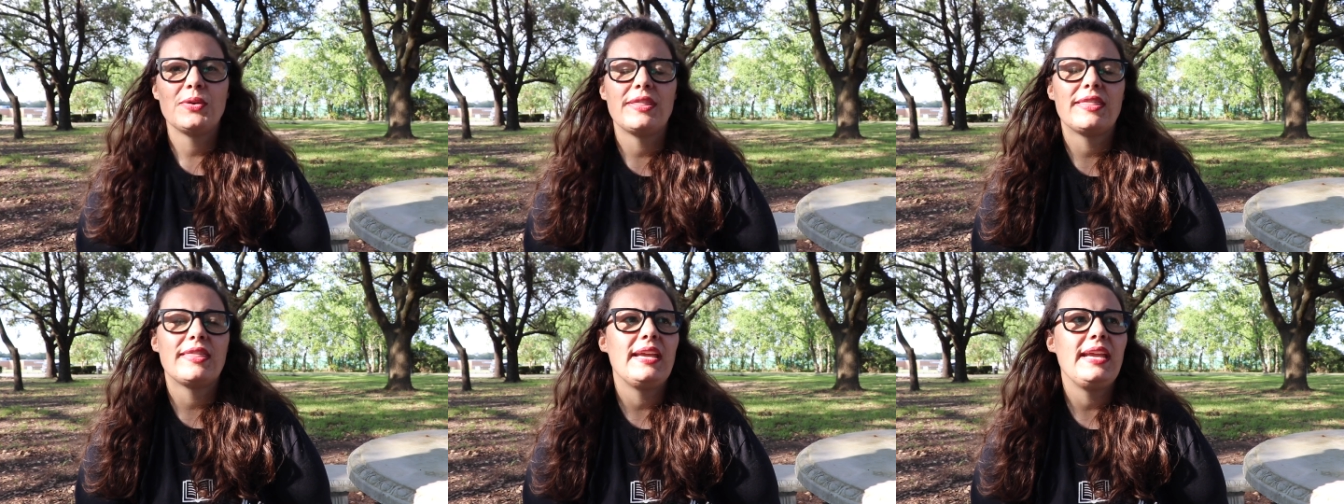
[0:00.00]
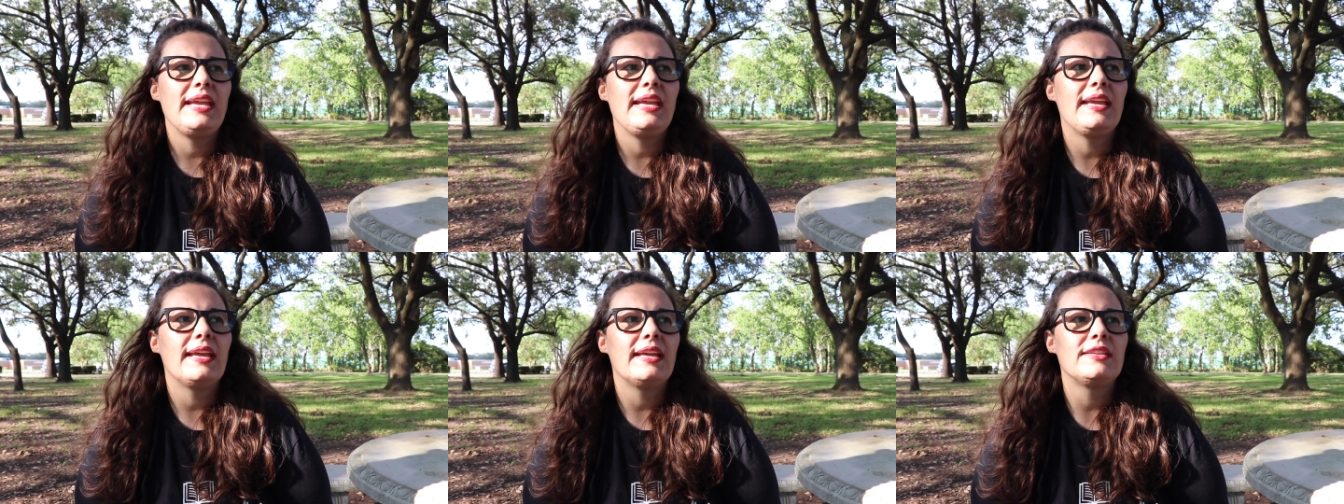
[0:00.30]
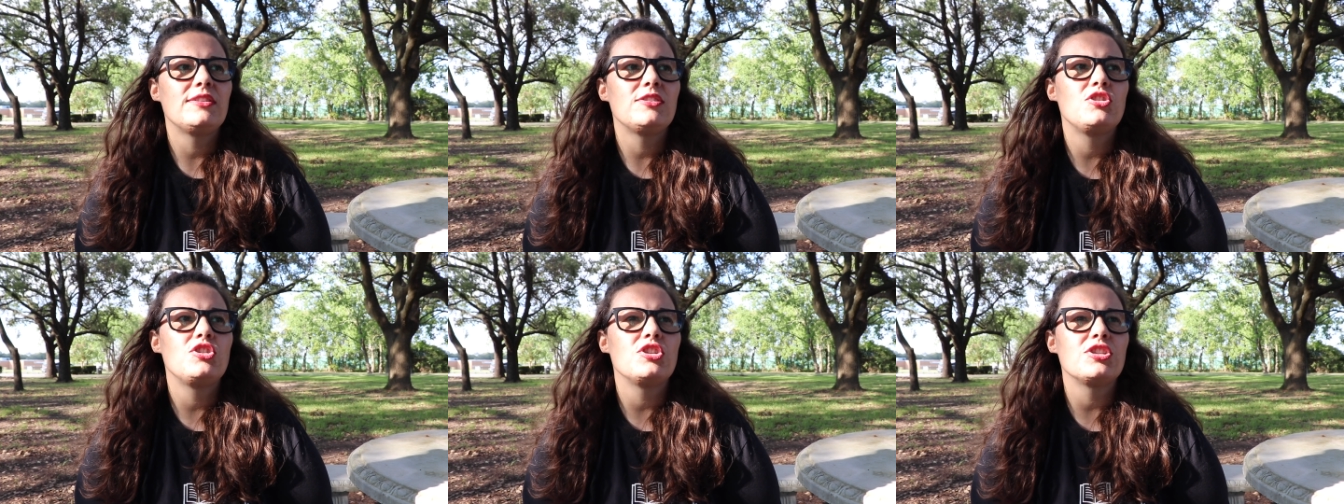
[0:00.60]
I think
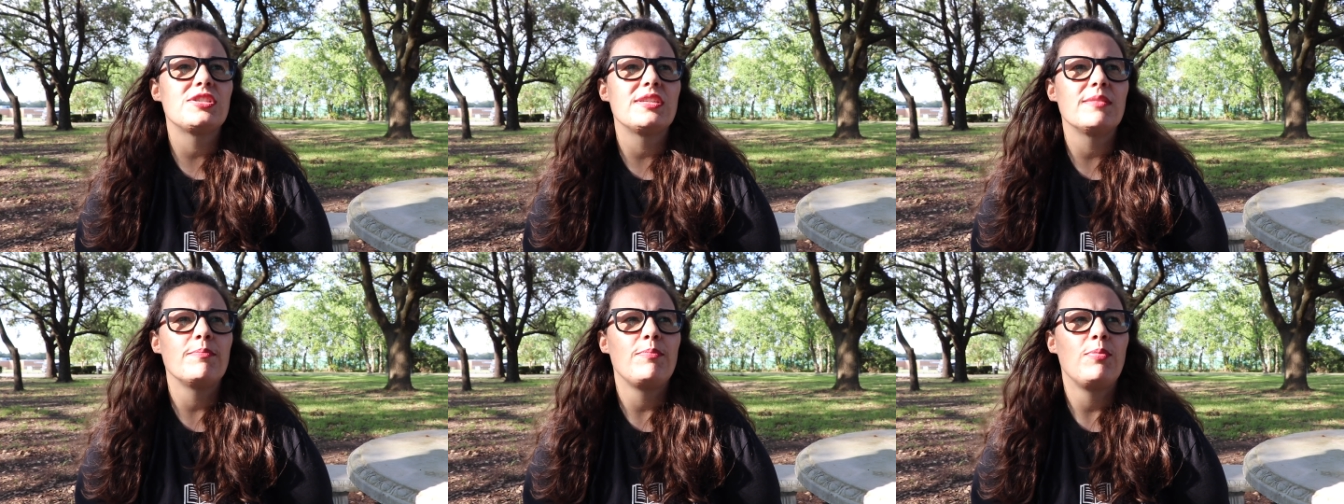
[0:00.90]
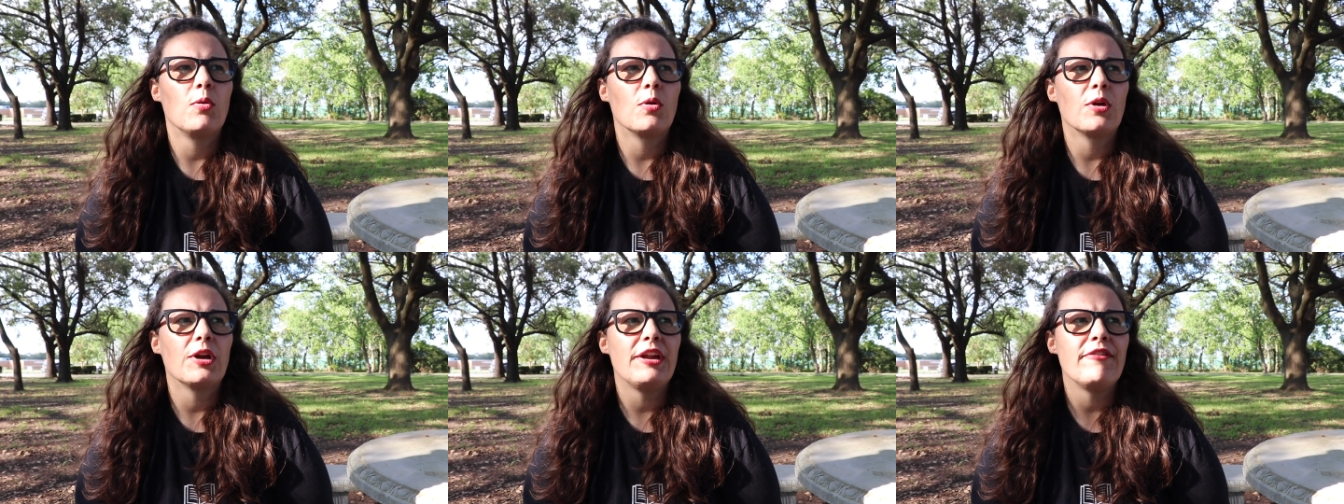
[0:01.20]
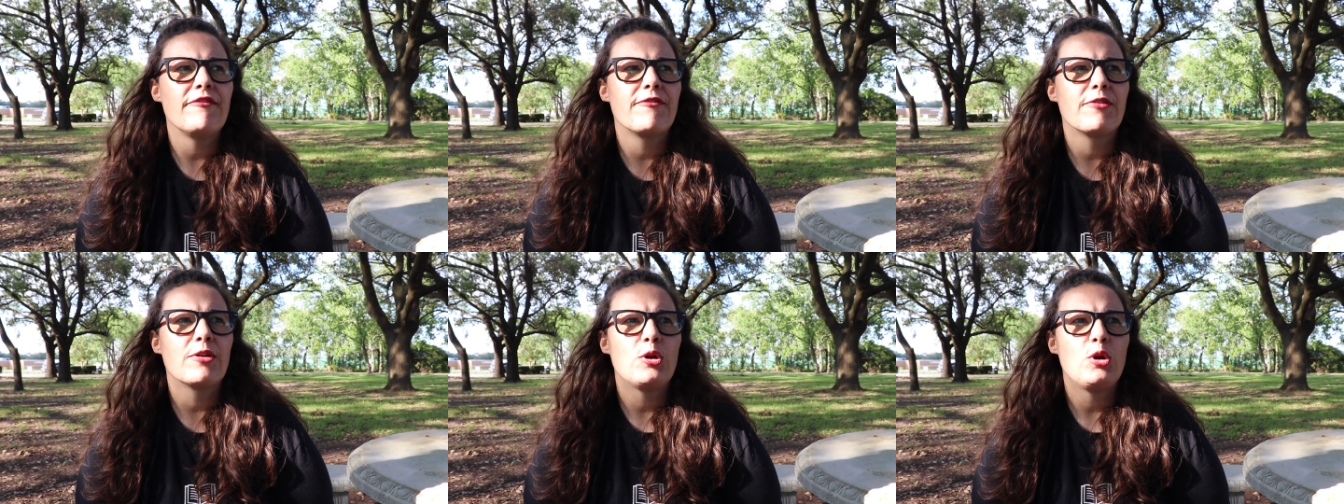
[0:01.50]
it's just
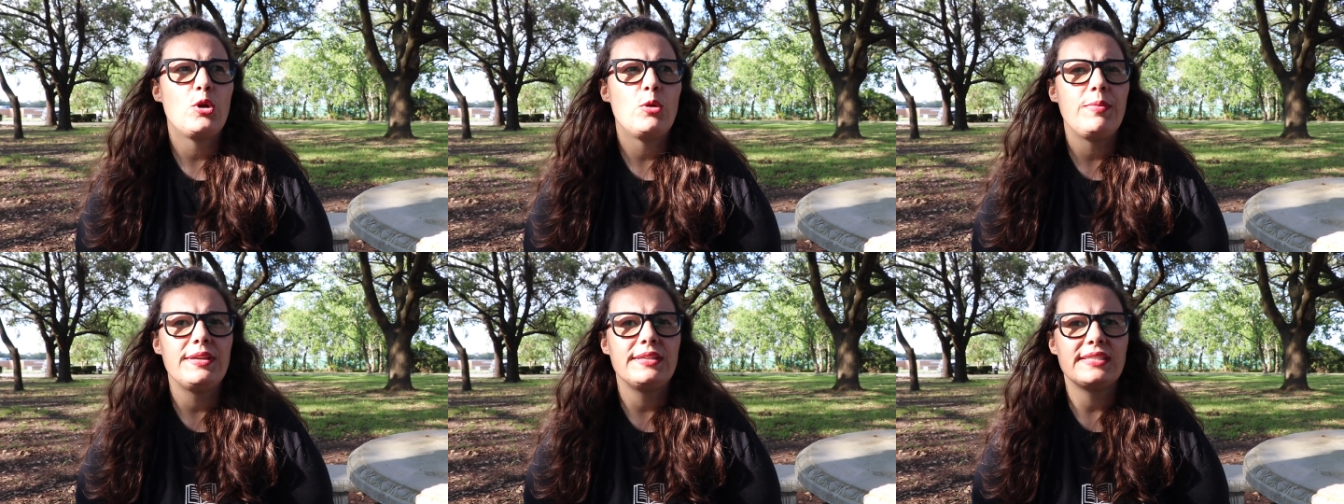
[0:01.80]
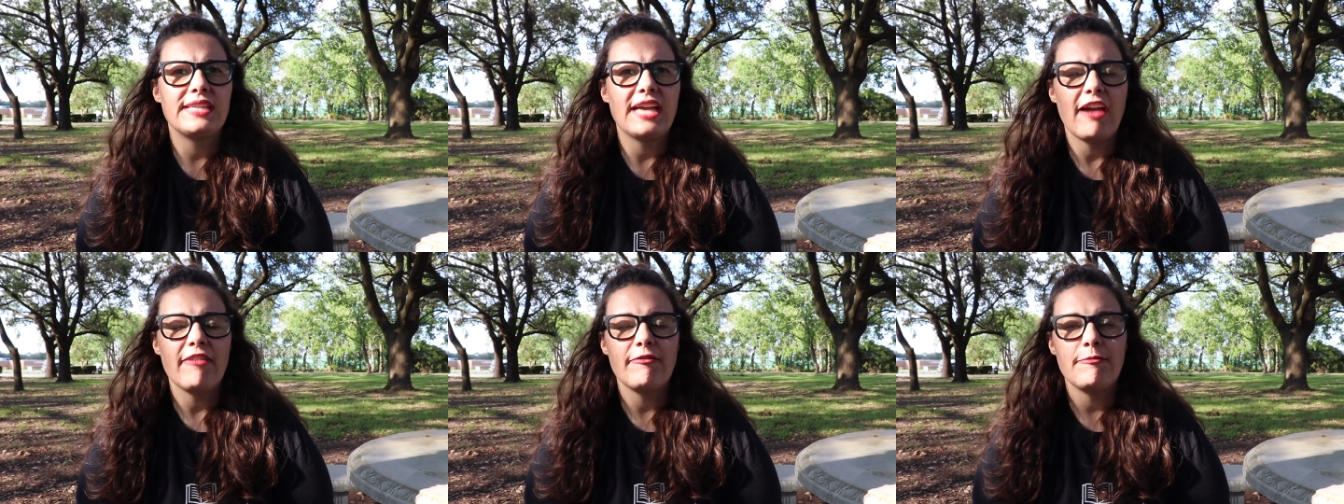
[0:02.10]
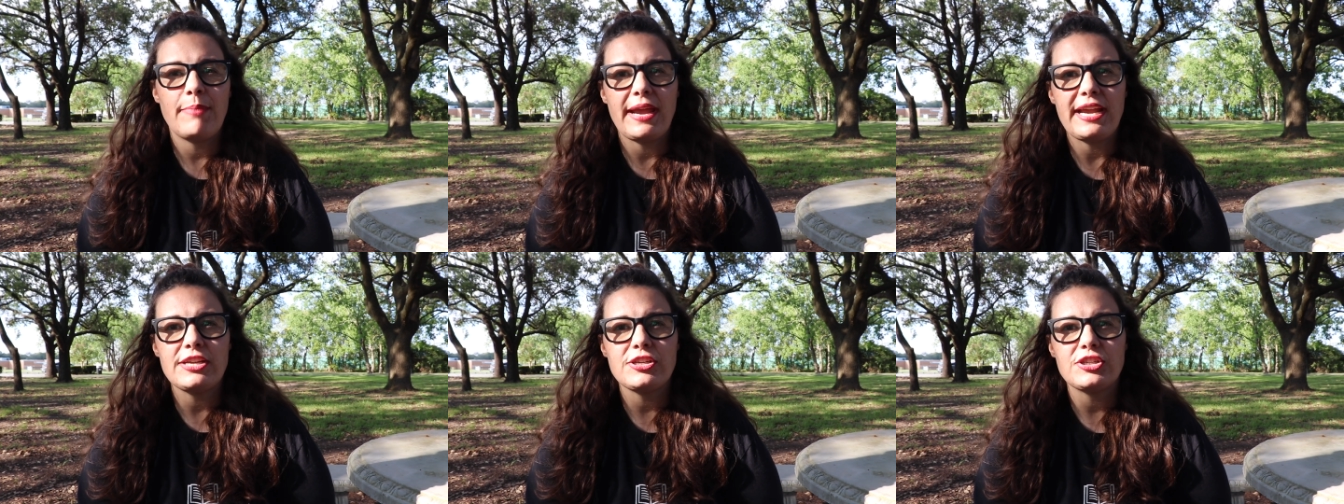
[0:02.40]
important for newbies to have
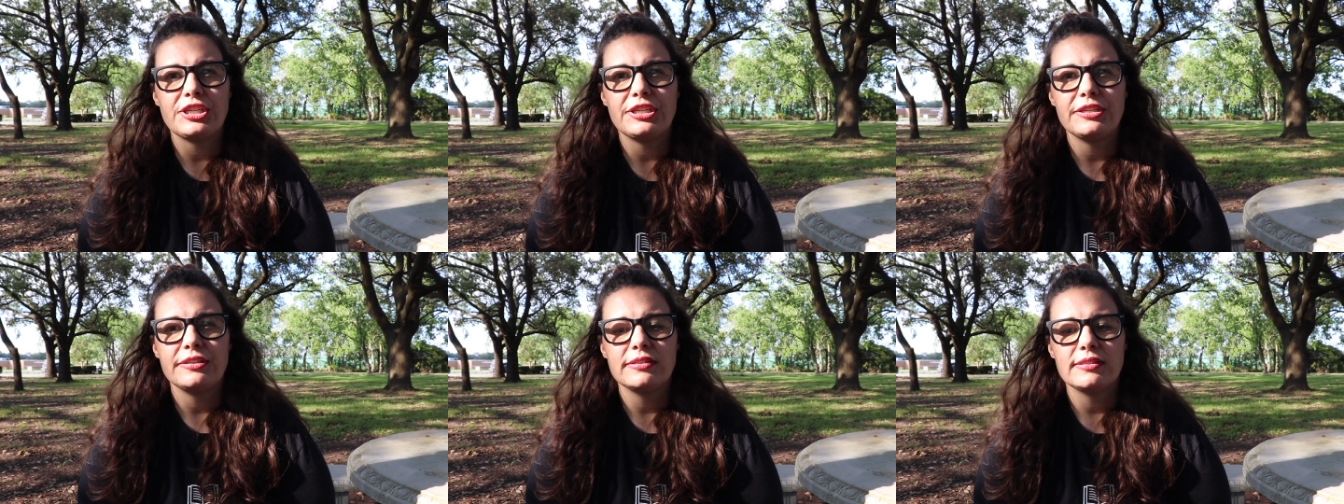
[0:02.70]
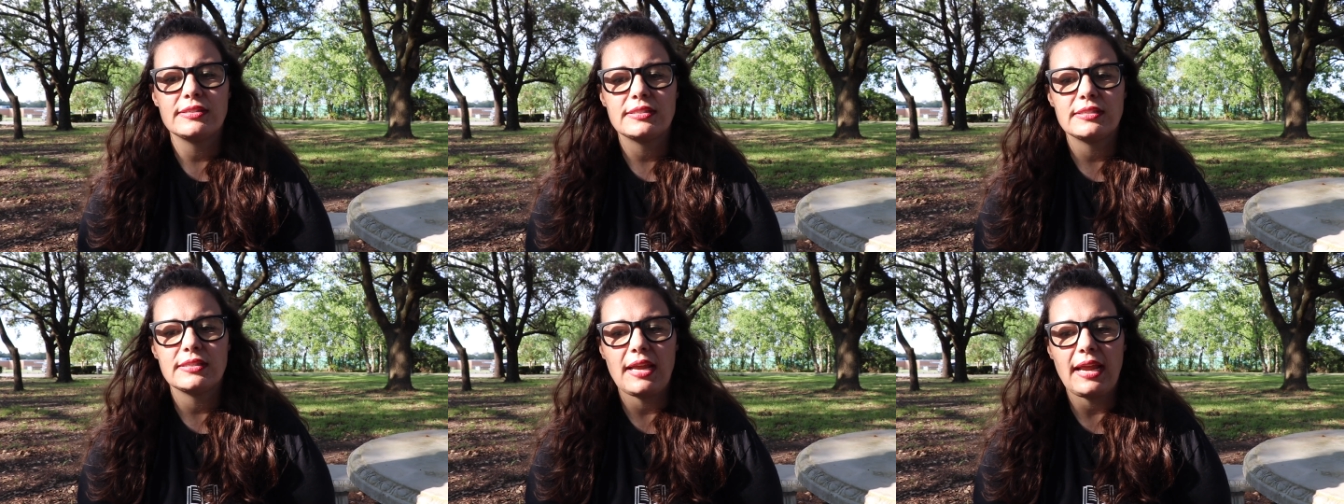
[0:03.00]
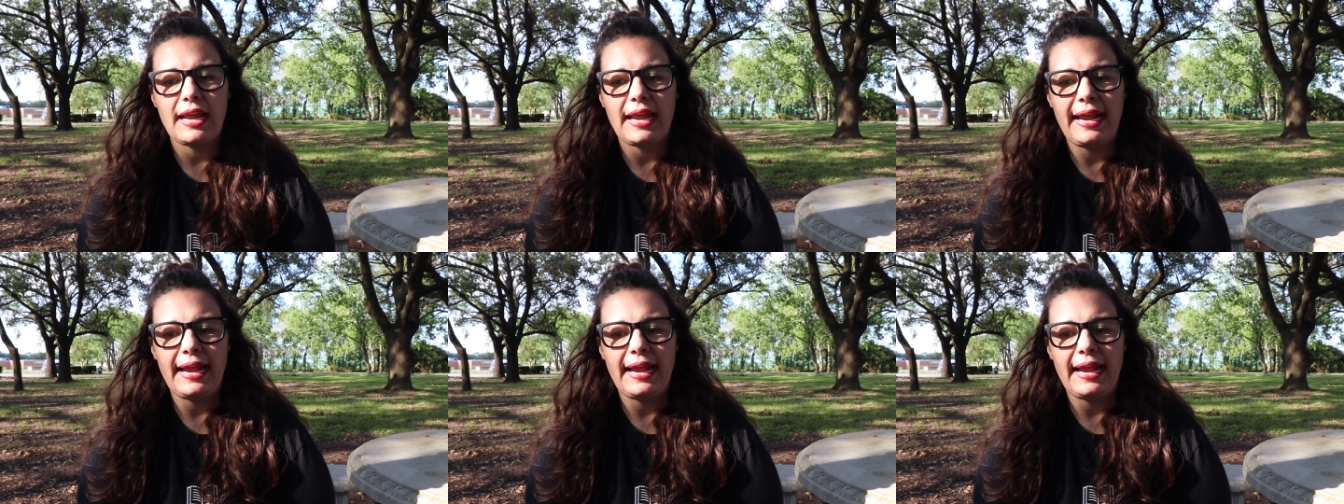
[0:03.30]
patience